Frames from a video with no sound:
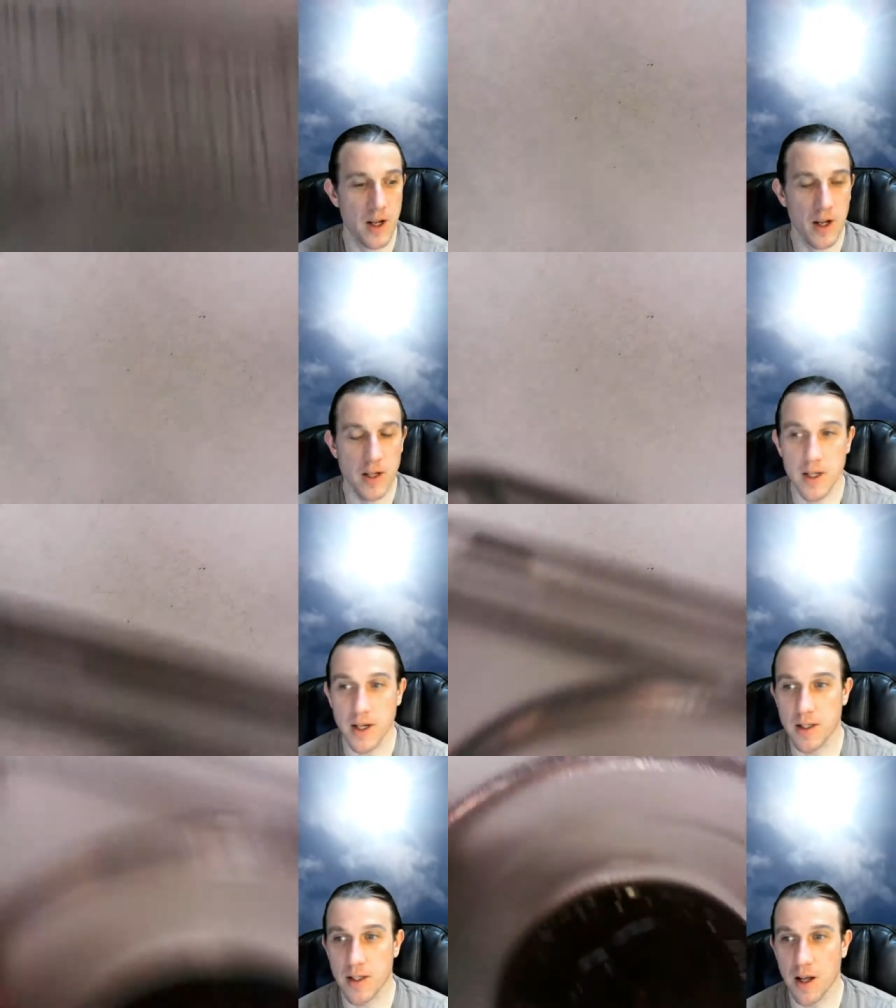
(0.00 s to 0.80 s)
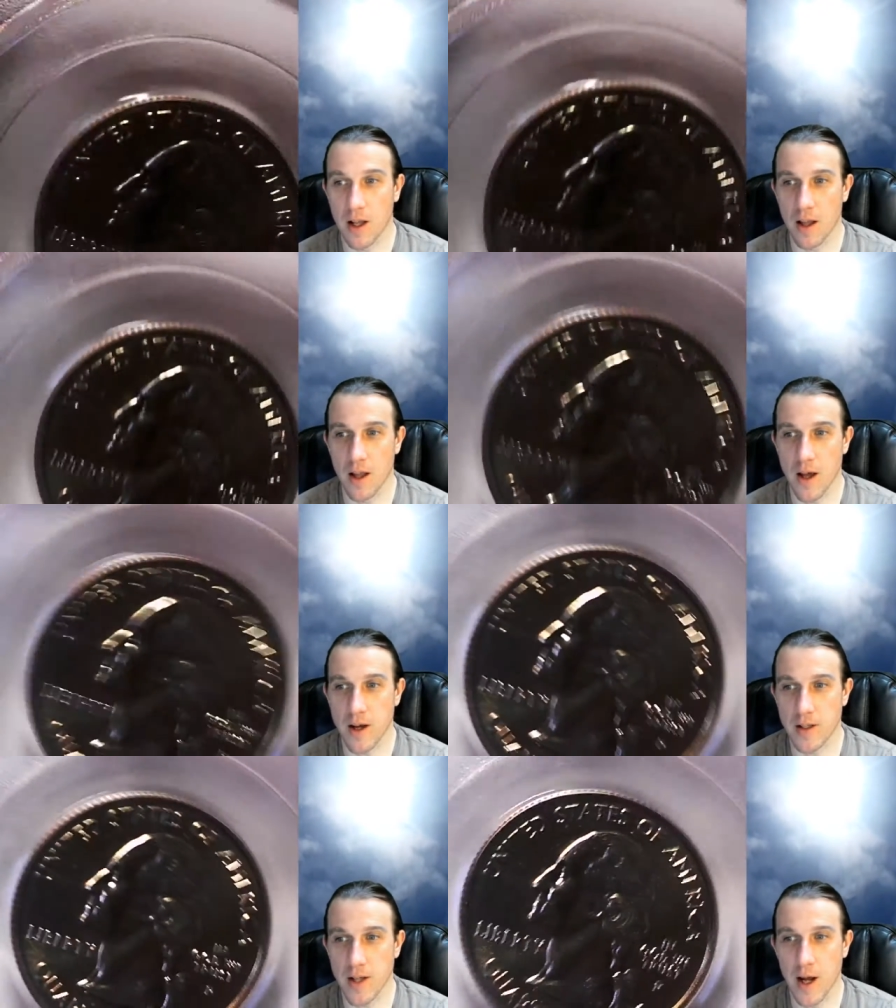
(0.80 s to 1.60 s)
It takes a lot
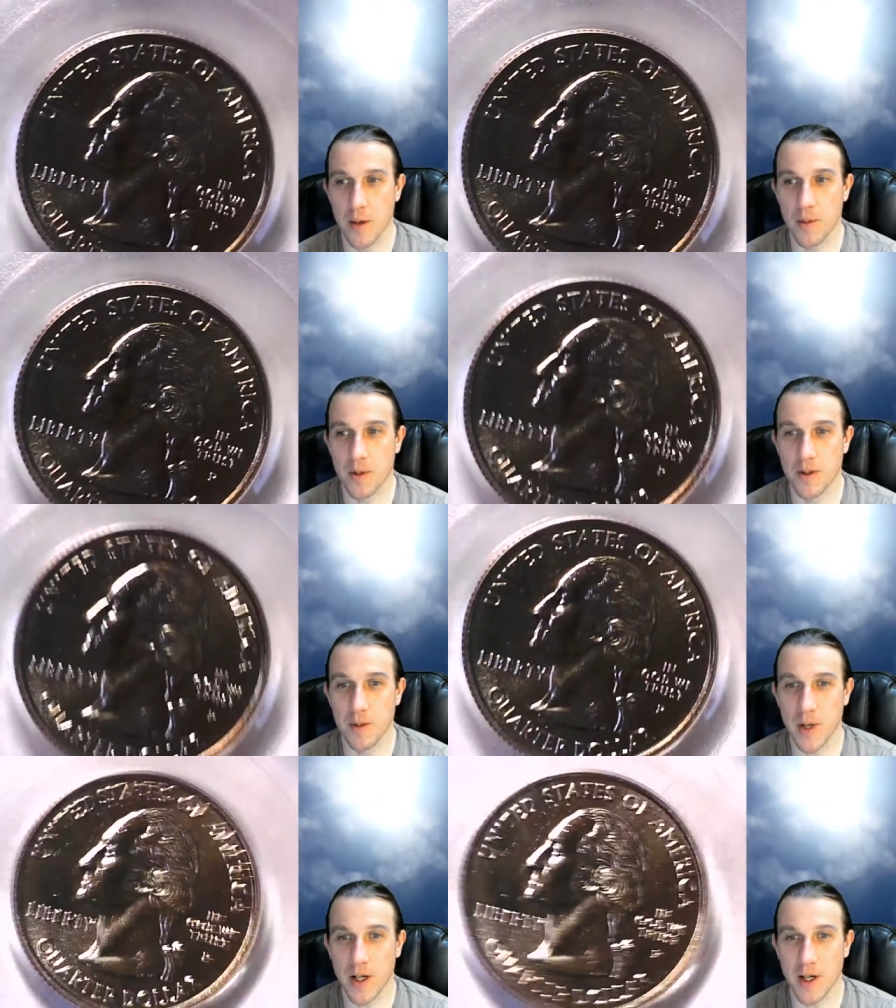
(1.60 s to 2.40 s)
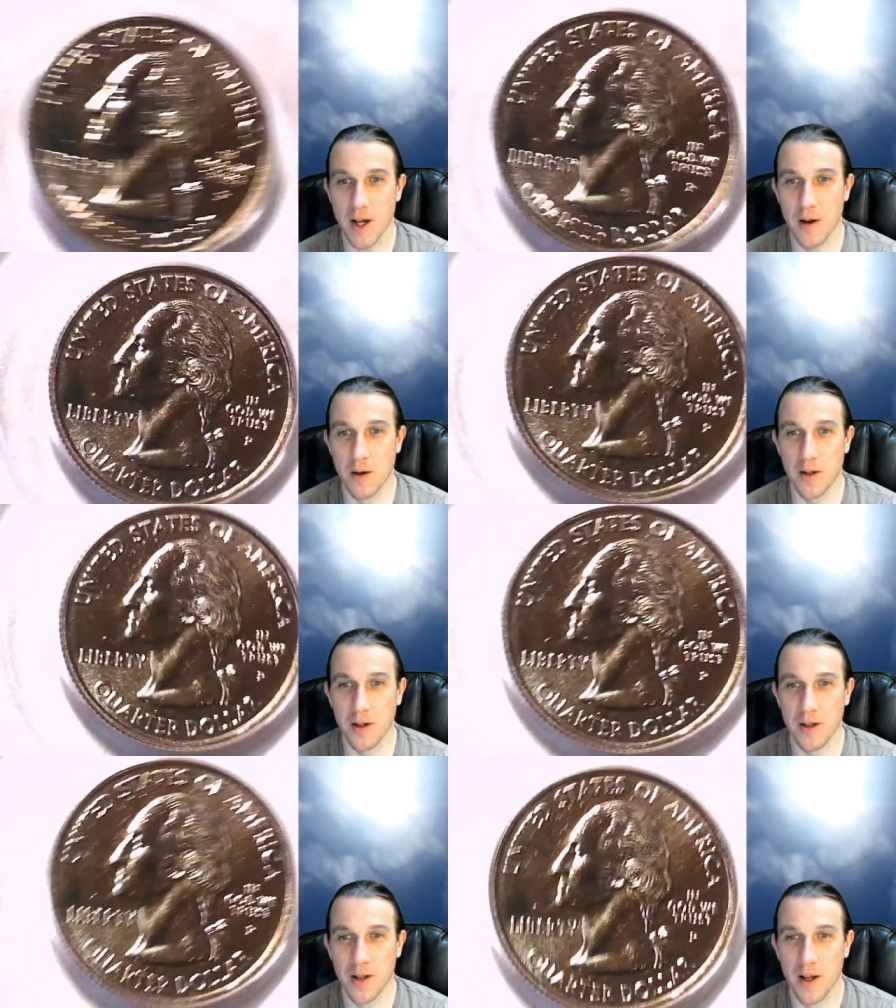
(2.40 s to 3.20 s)
of sap to make a gallon